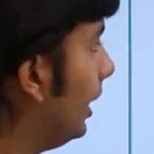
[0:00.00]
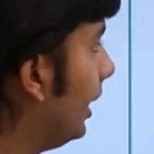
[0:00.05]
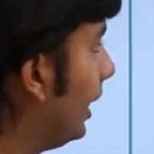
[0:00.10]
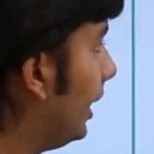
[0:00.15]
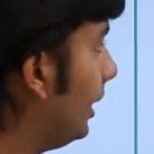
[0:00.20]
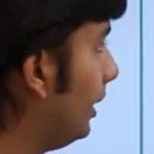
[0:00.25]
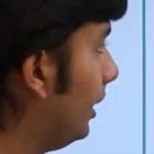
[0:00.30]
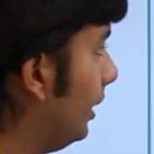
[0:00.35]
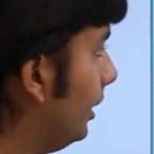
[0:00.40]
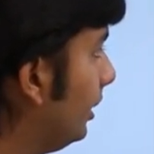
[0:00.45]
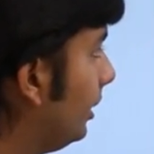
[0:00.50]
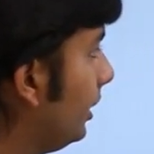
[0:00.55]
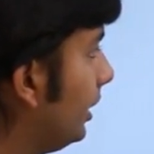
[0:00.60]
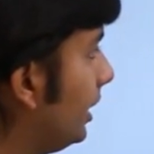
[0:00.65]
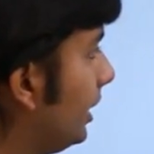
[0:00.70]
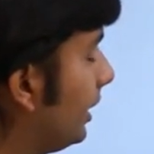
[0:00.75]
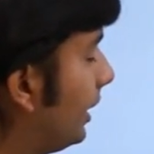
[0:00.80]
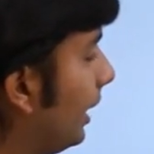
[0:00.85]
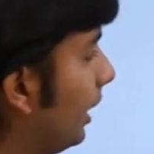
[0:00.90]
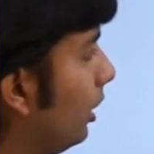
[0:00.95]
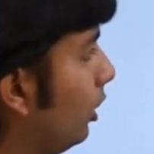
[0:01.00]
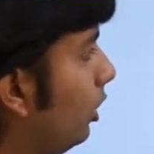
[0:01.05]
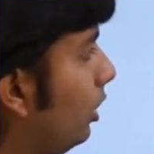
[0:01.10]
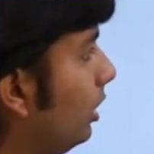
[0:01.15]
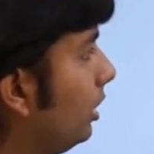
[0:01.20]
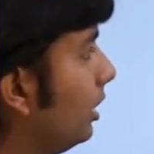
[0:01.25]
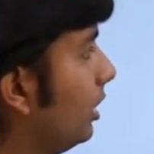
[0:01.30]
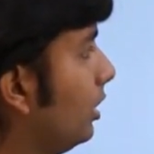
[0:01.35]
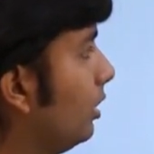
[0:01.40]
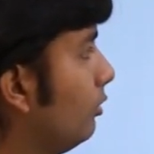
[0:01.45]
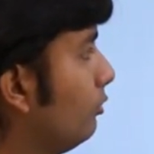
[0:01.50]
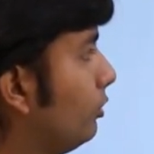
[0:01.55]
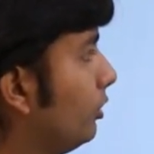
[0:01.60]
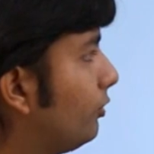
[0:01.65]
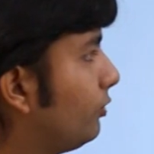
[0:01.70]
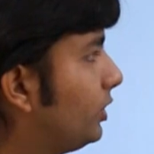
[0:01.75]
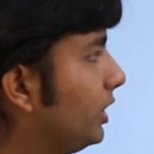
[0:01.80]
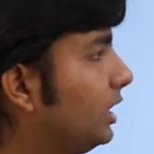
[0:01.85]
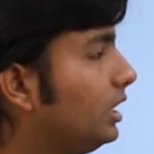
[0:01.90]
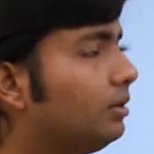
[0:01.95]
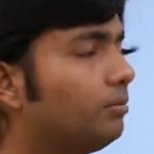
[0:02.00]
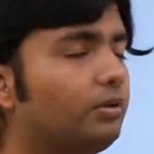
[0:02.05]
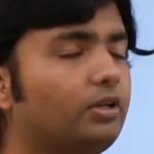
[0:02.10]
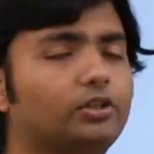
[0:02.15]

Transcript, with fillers: And here in calloc 15